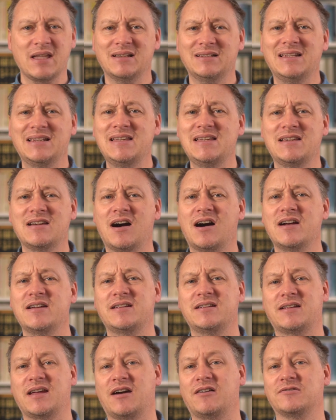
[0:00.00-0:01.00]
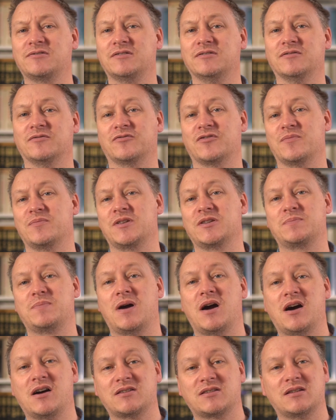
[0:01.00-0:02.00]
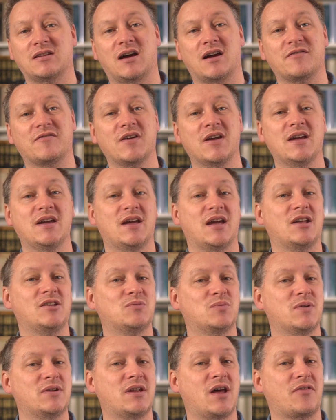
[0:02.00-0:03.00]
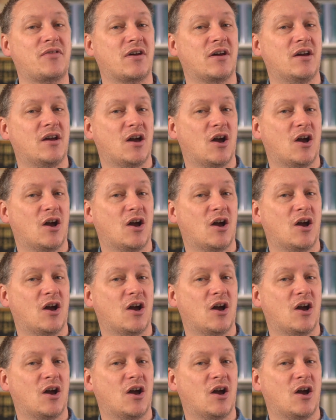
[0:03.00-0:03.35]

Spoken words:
Lee guided Elton from this past life into another,